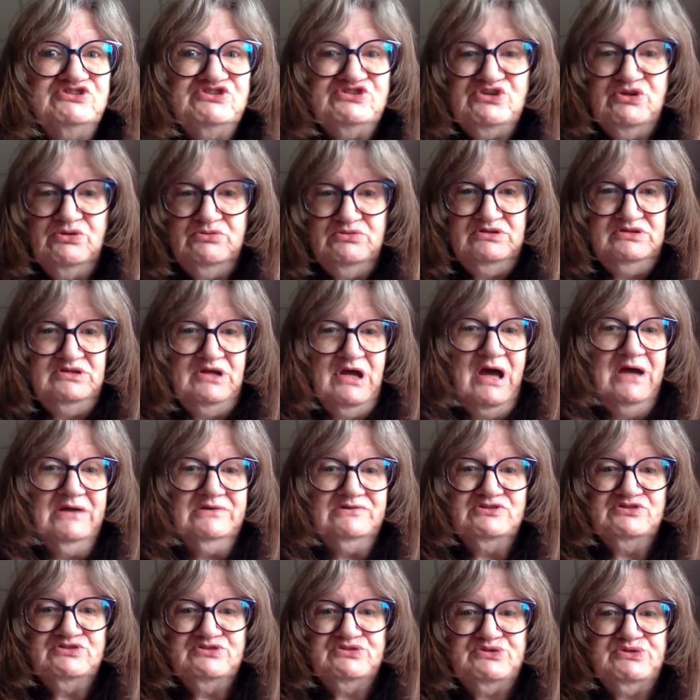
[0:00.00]
So the
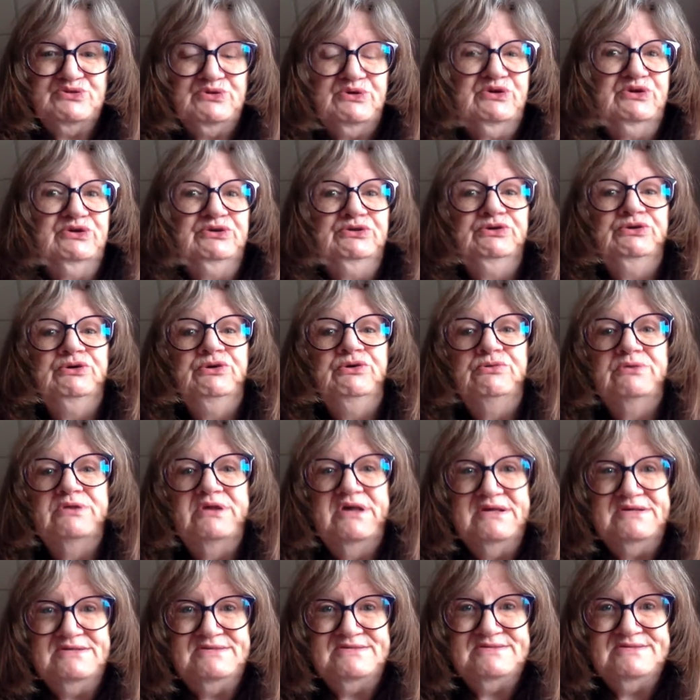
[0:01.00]
doctors are
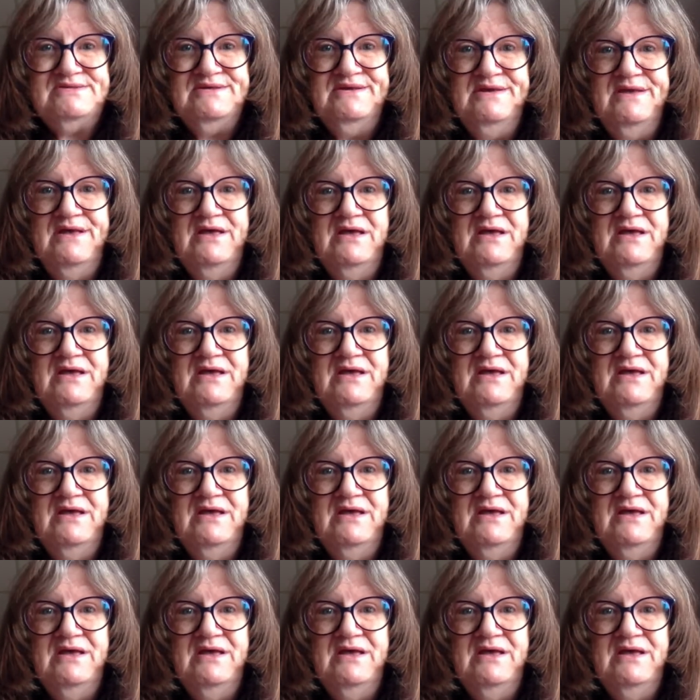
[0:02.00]
clueless